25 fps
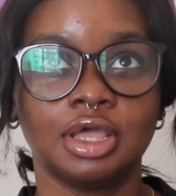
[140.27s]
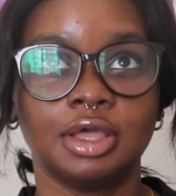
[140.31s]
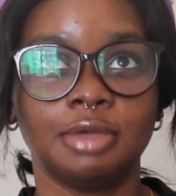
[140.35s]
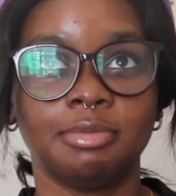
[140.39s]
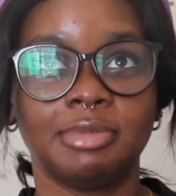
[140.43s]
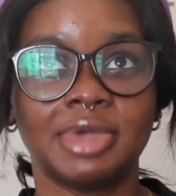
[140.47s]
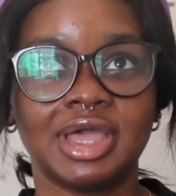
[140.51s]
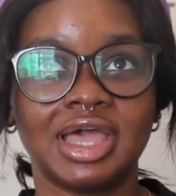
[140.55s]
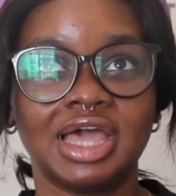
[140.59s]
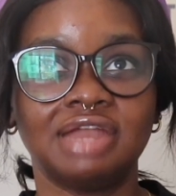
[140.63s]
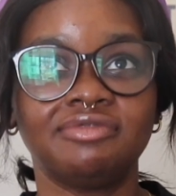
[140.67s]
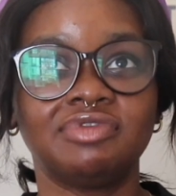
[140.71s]

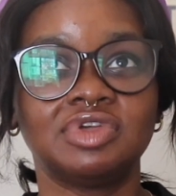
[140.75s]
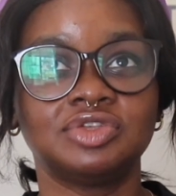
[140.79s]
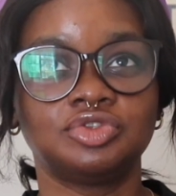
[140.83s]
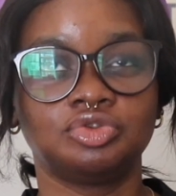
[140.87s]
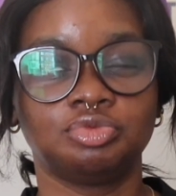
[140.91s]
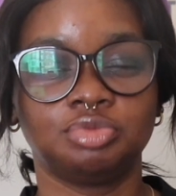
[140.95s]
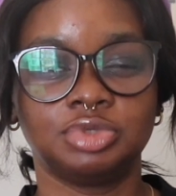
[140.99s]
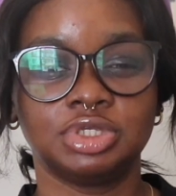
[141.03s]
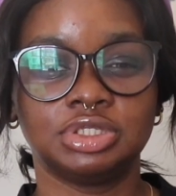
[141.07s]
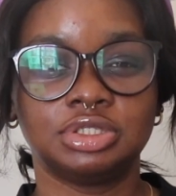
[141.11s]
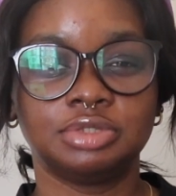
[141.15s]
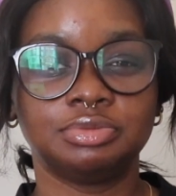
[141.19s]
my advice would
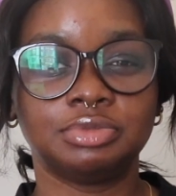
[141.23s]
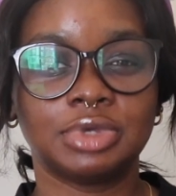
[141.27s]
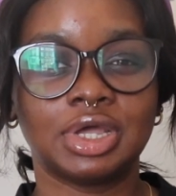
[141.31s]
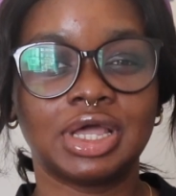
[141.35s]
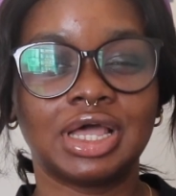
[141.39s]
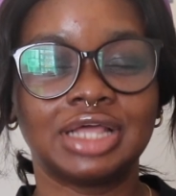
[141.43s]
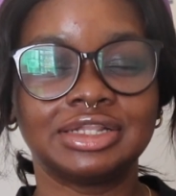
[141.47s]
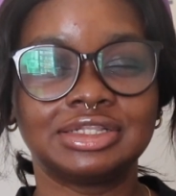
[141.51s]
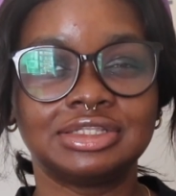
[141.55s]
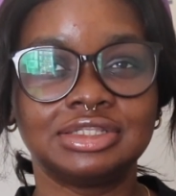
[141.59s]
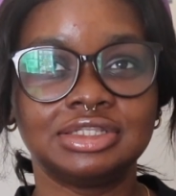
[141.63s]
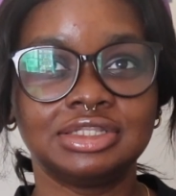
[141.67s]
be to
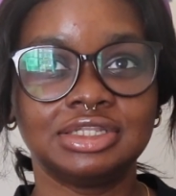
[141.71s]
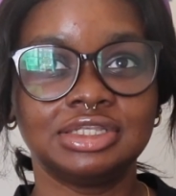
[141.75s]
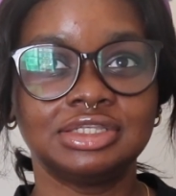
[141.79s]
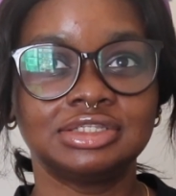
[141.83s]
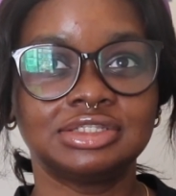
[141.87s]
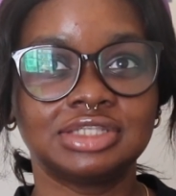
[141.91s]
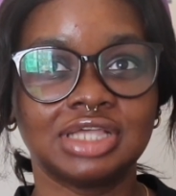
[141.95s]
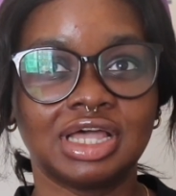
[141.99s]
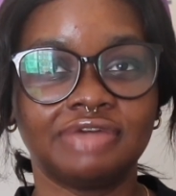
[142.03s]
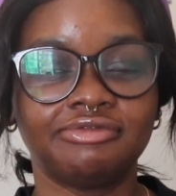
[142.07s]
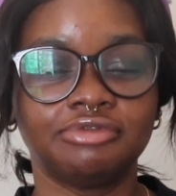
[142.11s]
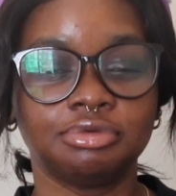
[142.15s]
at least
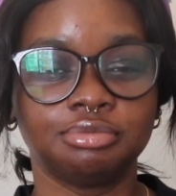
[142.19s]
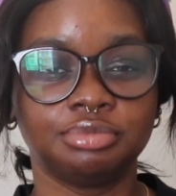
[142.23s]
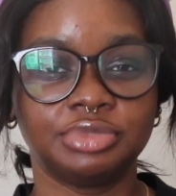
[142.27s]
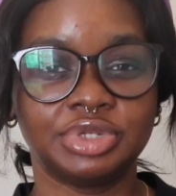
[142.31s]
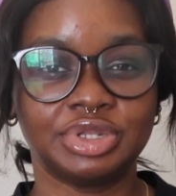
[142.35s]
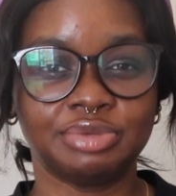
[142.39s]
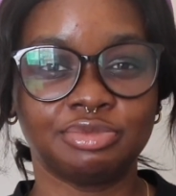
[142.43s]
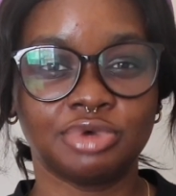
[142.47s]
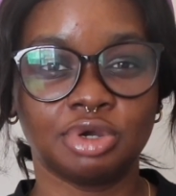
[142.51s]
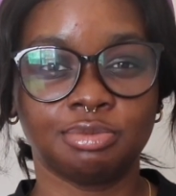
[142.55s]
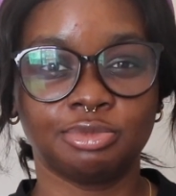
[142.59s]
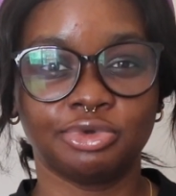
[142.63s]
have a
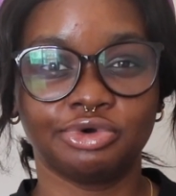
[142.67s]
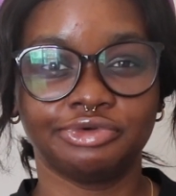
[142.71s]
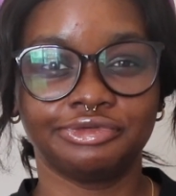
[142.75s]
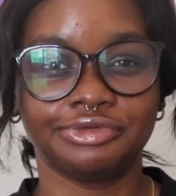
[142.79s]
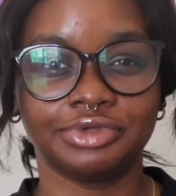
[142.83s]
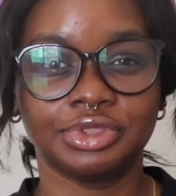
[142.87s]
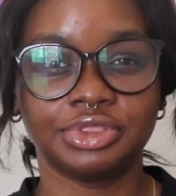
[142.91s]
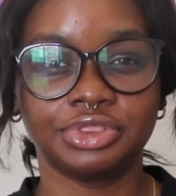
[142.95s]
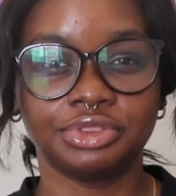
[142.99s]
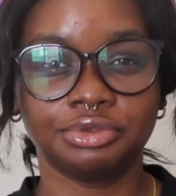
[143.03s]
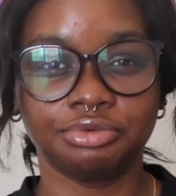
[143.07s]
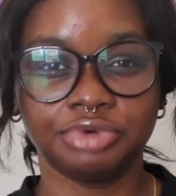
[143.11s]
minimum of
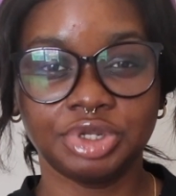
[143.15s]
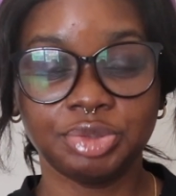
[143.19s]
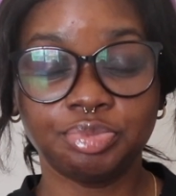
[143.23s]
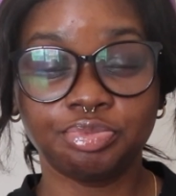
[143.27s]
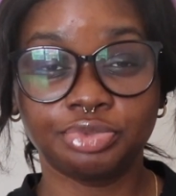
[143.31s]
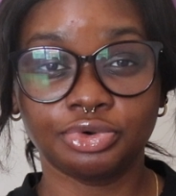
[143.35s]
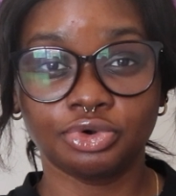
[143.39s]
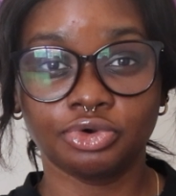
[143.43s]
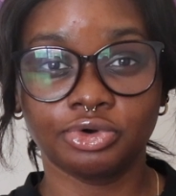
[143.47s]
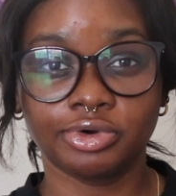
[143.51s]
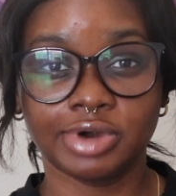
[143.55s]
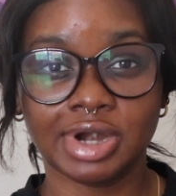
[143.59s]
3
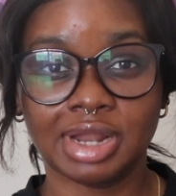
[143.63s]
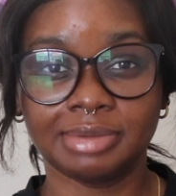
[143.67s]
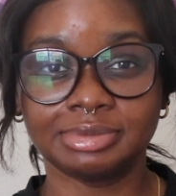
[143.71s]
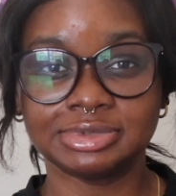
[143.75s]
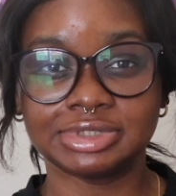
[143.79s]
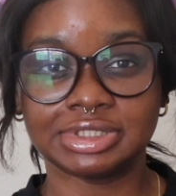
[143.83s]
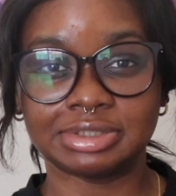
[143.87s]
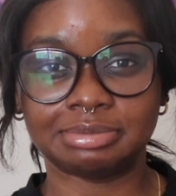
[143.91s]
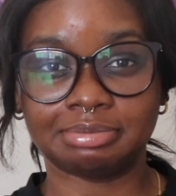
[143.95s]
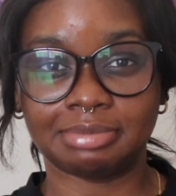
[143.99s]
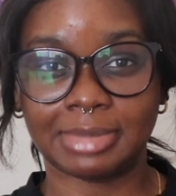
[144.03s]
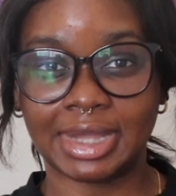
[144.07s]
programs
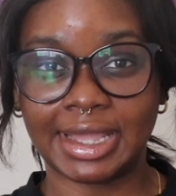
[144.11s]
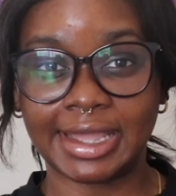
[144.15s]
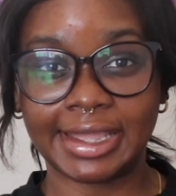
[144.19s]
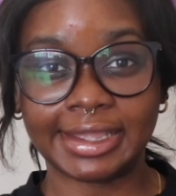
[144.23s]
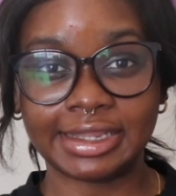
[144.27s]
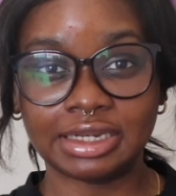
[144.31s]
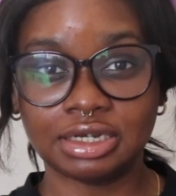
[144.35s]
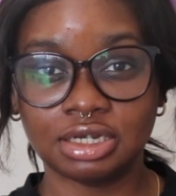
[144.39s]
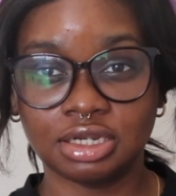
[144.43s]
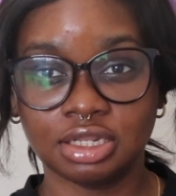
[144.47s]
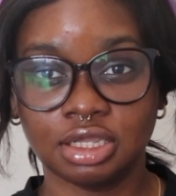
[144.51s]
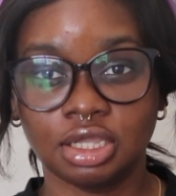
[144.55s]
in
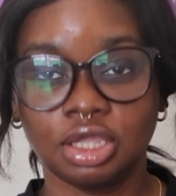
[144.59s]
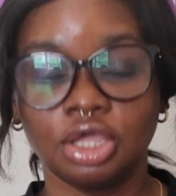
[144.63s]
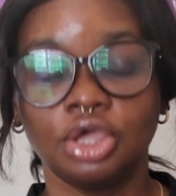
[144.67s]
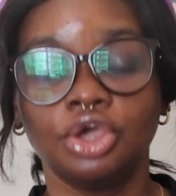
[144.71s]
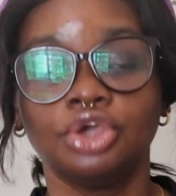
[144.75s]
mind.